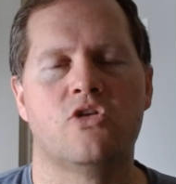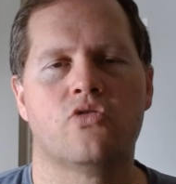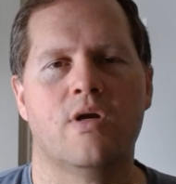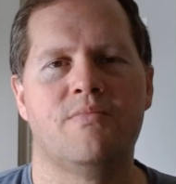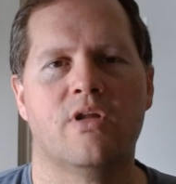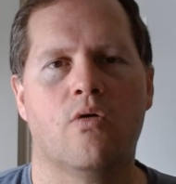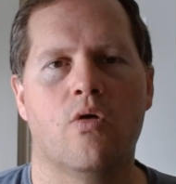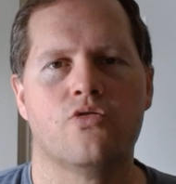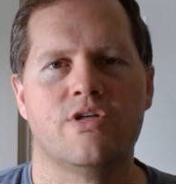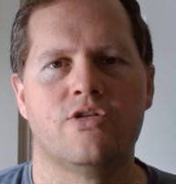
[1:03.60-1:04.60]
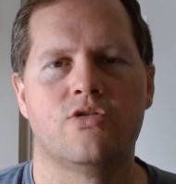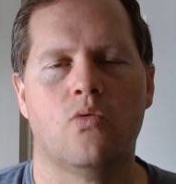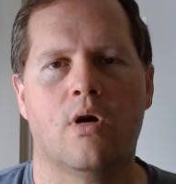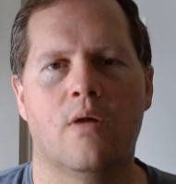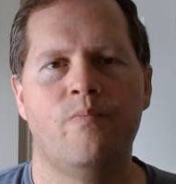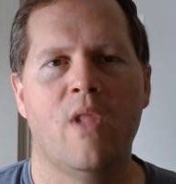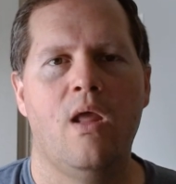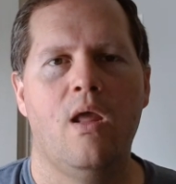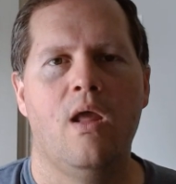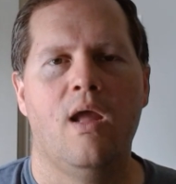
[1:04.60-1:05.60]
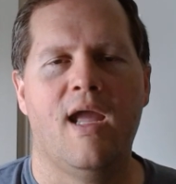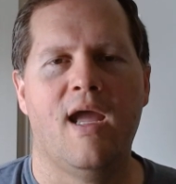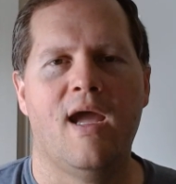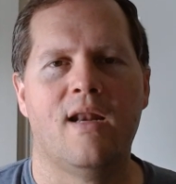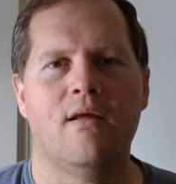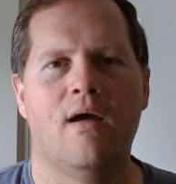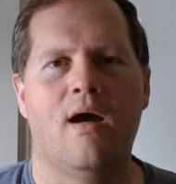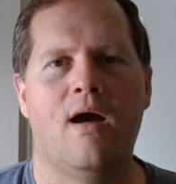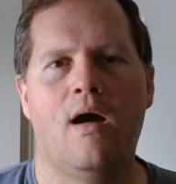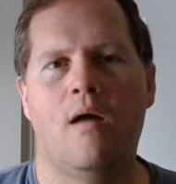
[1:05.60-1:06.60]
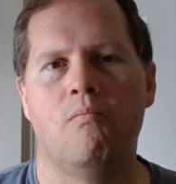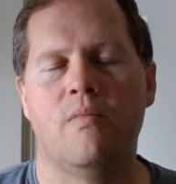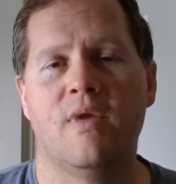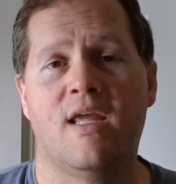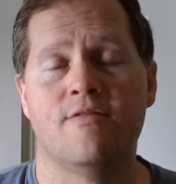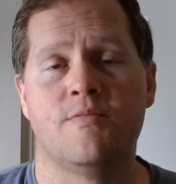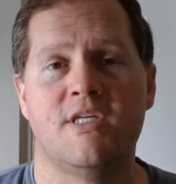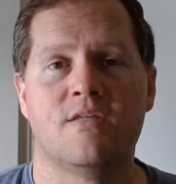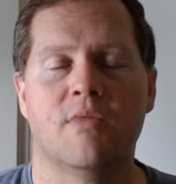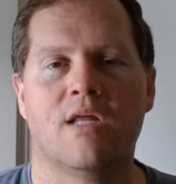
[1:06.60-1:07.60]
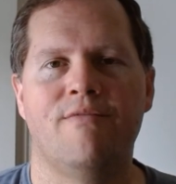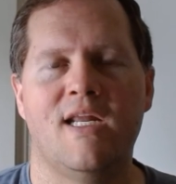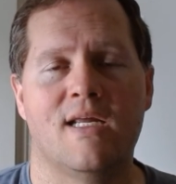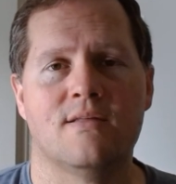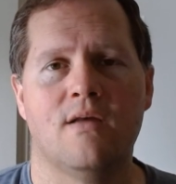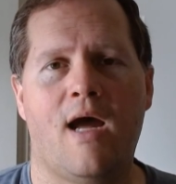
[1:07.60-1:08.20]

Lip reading: trip to the grocery store and gives me some convenience.